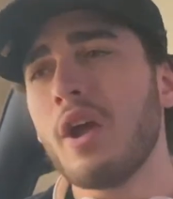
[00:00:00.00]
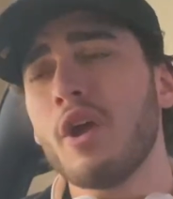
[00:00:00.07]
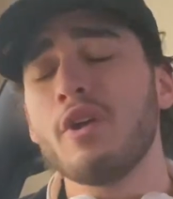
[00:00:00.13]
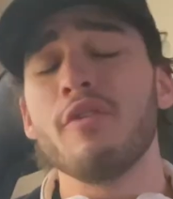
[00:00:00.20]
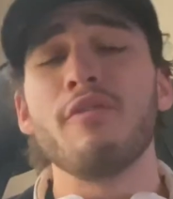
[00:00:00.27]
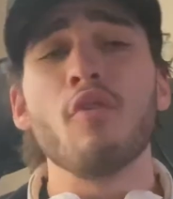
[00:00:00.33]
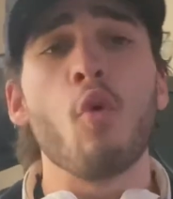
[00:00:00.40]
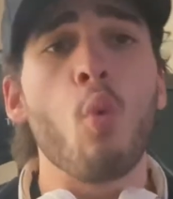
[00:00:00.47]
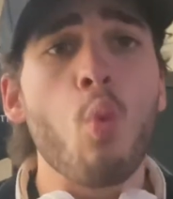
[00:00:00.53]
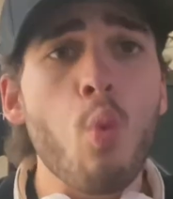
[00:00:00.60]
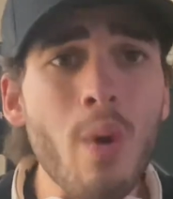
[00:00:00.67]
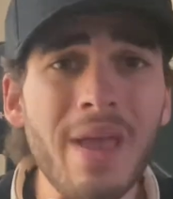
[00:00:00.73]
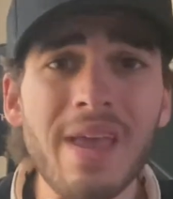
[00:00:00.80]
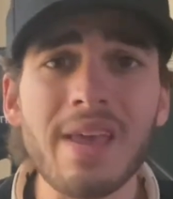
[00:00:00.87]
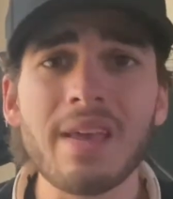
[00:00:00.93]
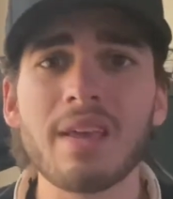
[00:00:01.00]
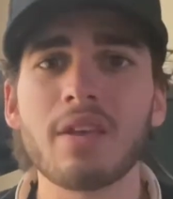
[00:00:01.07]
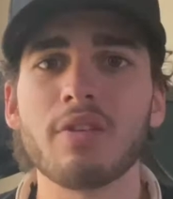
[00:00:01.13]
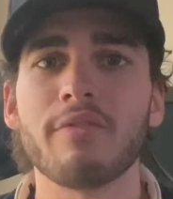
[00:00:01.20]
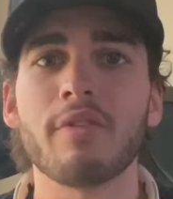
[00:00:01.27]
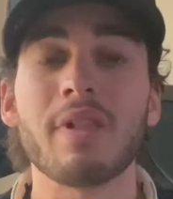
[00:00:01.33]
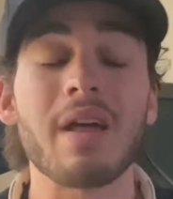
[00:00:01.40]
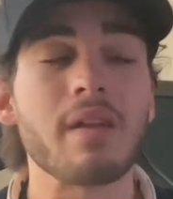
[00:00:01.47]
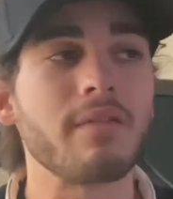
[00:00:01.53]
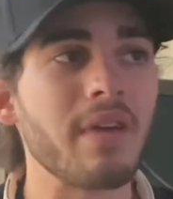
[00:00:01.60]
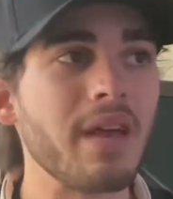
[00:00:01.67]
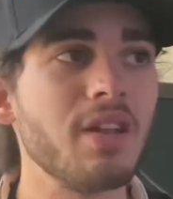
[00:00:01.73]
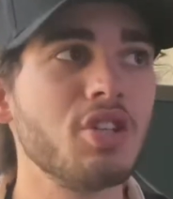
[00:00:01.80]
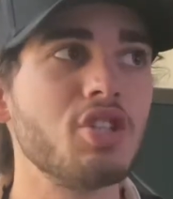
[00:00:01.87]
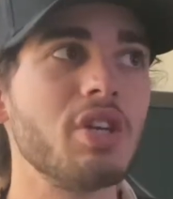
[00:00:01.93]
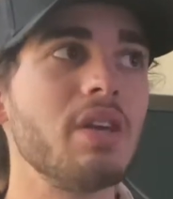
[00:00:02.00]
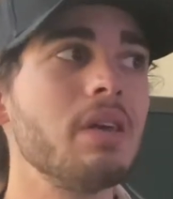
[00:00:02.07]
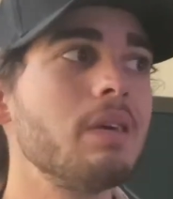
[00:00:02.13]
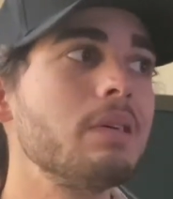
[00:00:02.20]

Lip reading: you feel weak, you feel out of energy,